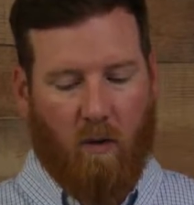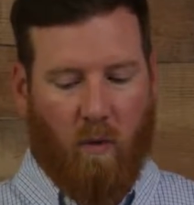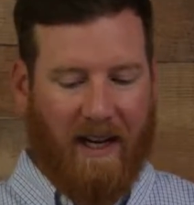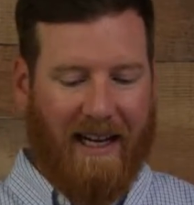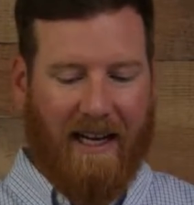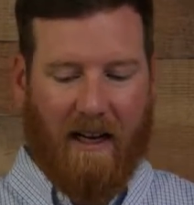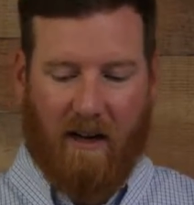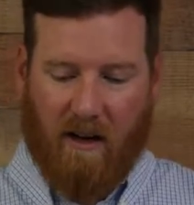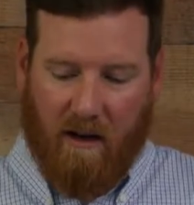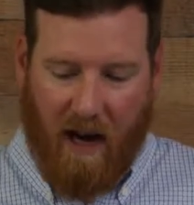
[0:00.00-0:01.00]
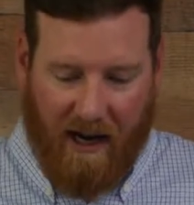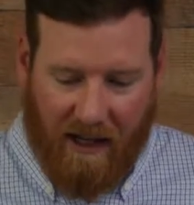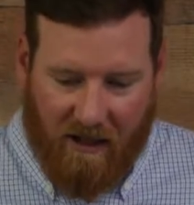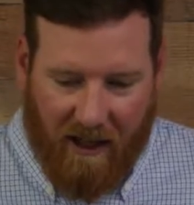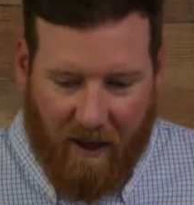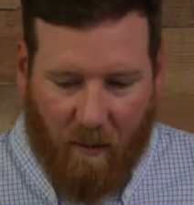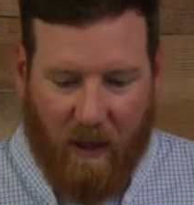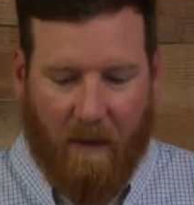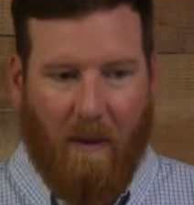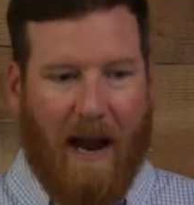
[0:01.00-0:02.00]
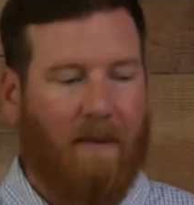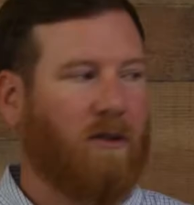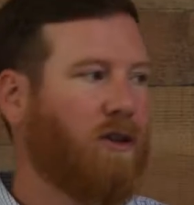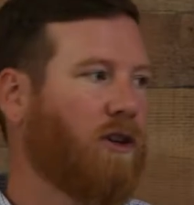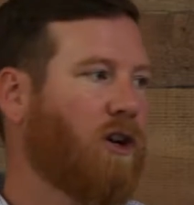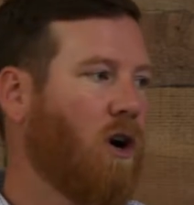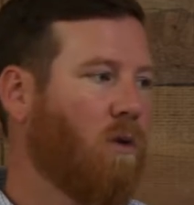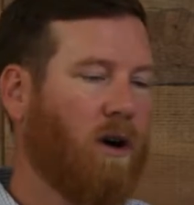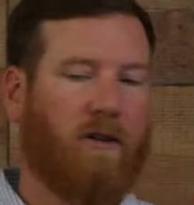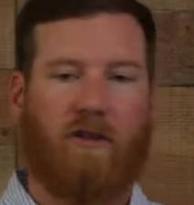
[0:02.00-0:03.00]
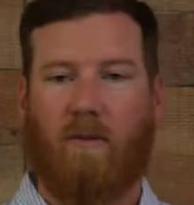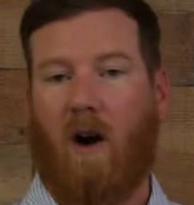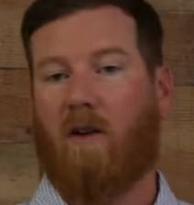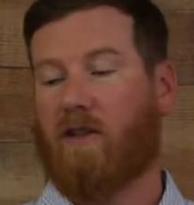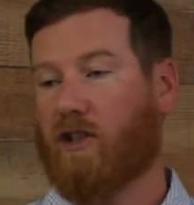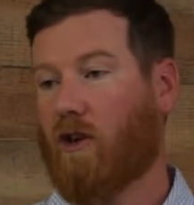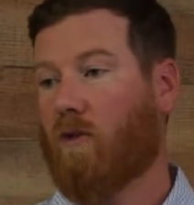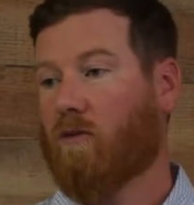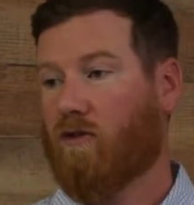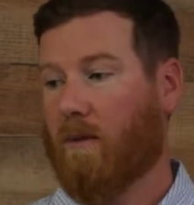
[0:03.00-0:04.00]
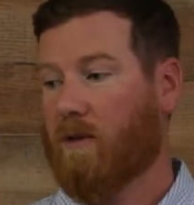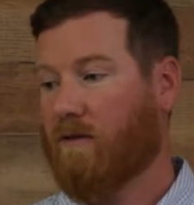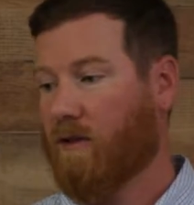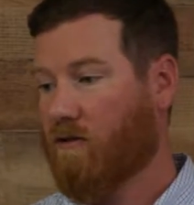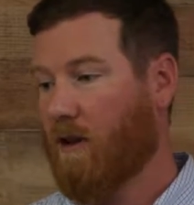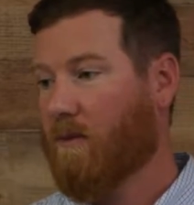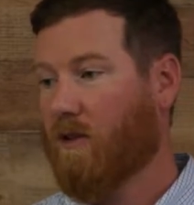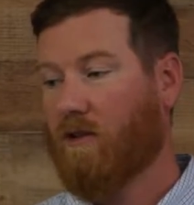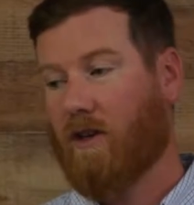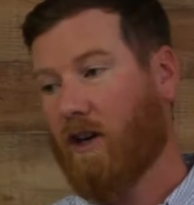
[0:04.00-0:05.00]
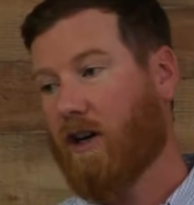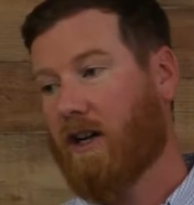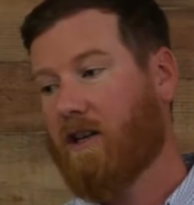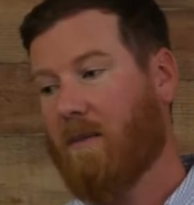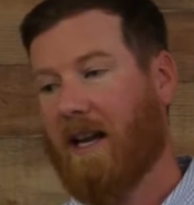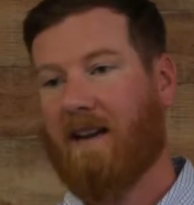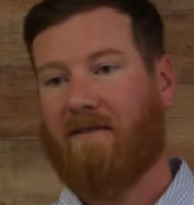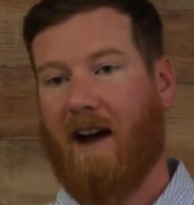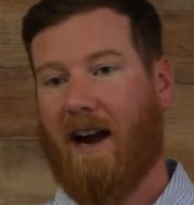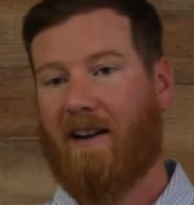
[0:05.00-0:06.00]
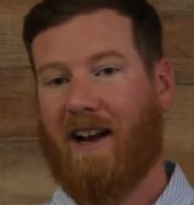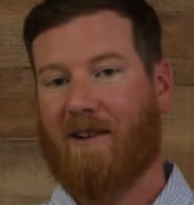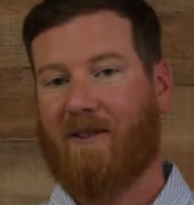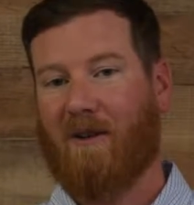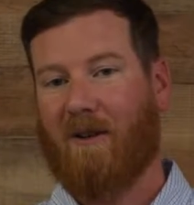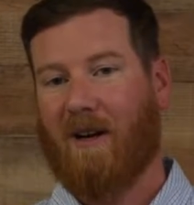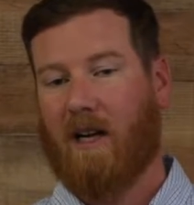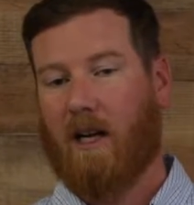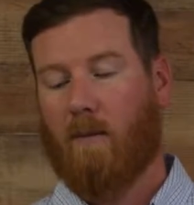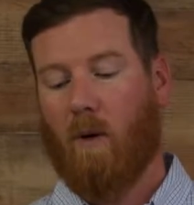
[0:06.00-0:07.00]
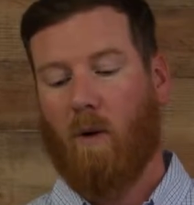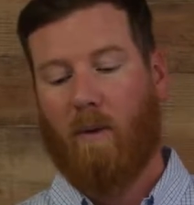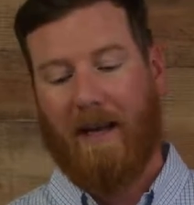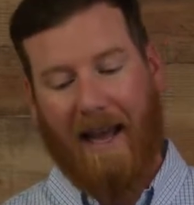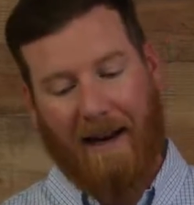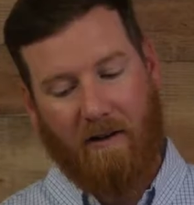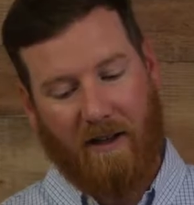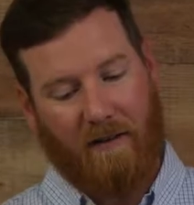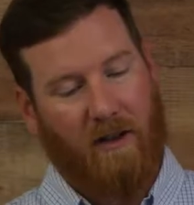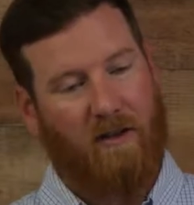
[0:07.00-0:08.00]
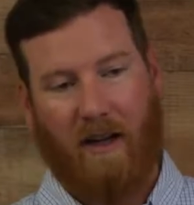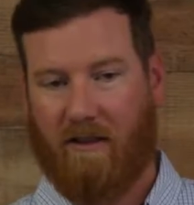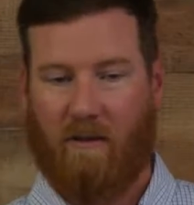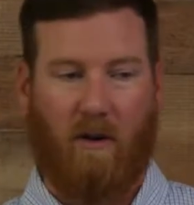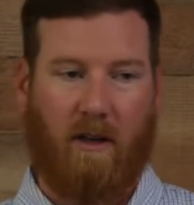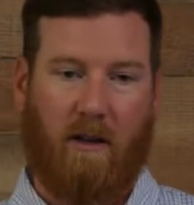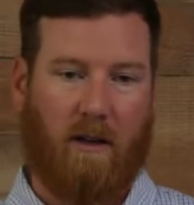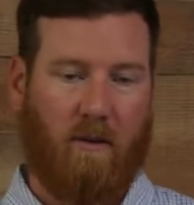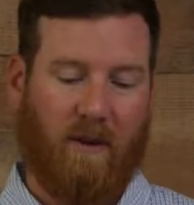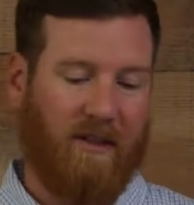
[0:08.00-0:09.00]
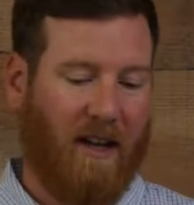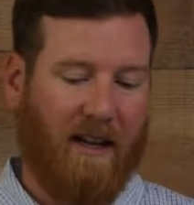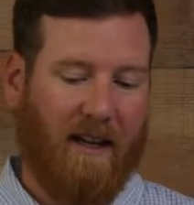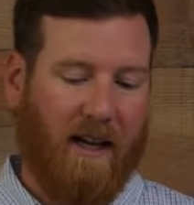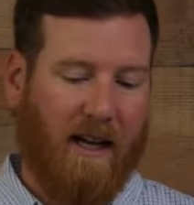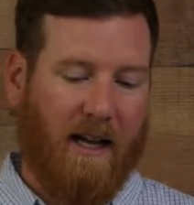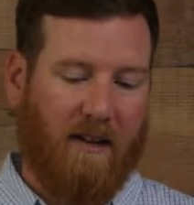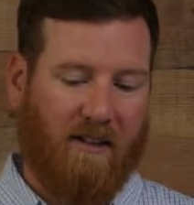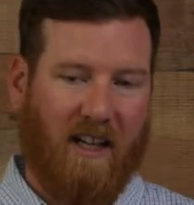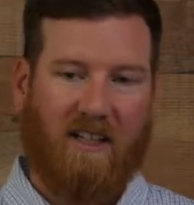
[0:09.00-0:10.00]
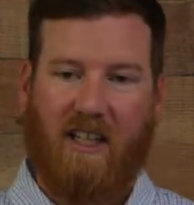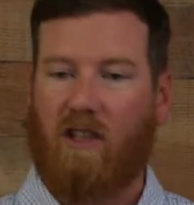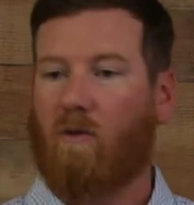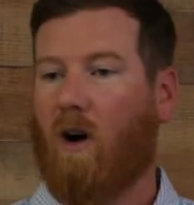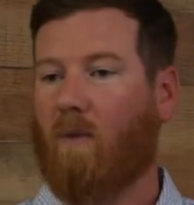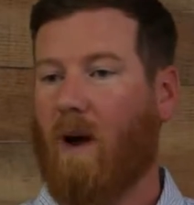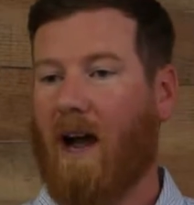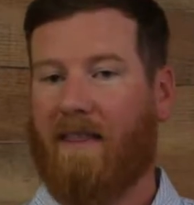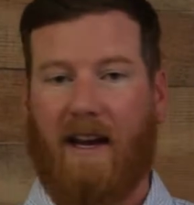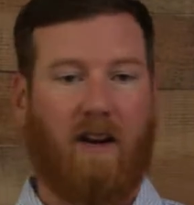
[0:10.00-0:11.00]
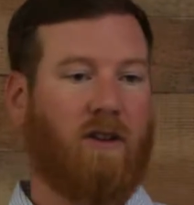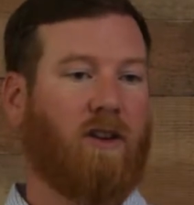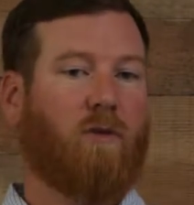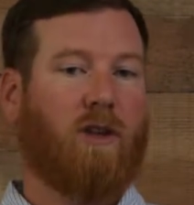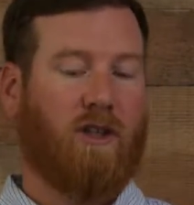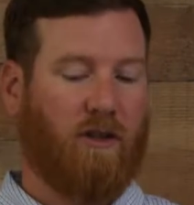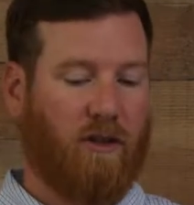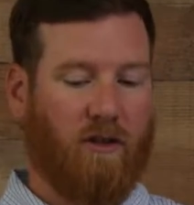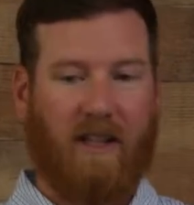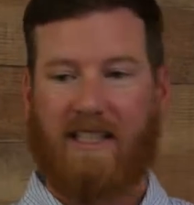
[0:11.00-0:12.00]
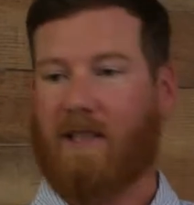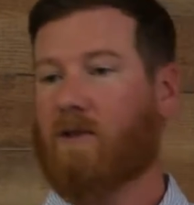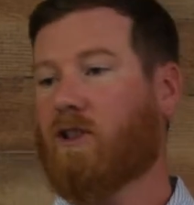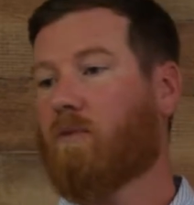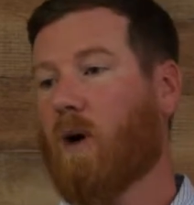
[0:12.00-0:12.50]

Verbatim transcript: We not necessarily can bring a Bible to your coworkers tomorrow and show them scripture for scripture. You could, you may get fired, I don't know. But what we can do is have a good testimony. We say, they see you walk by, they hear you what you do, they see what you